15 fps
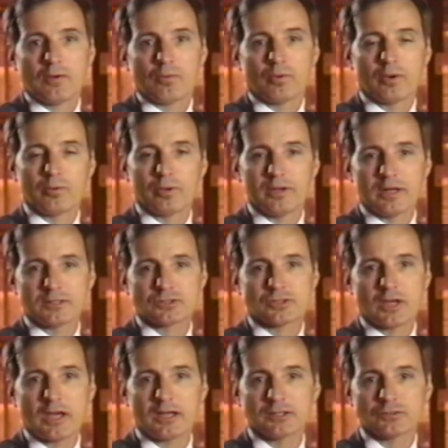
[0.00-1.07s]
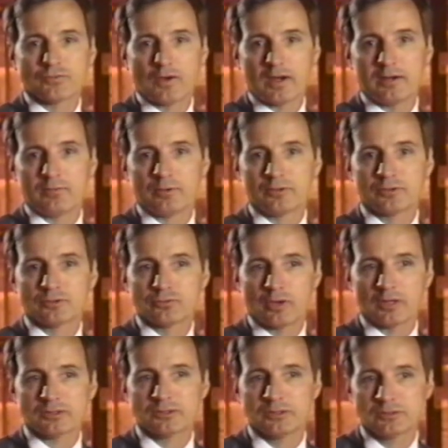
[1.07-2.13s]
We were not satisfied with the
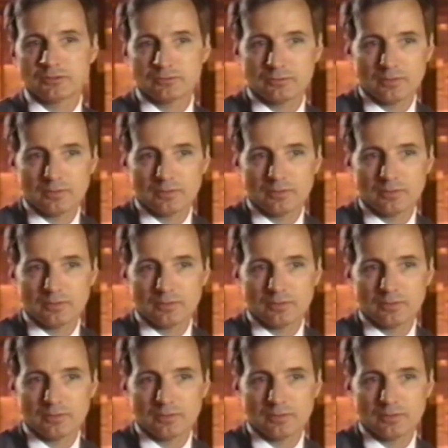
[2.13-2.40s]
trusses.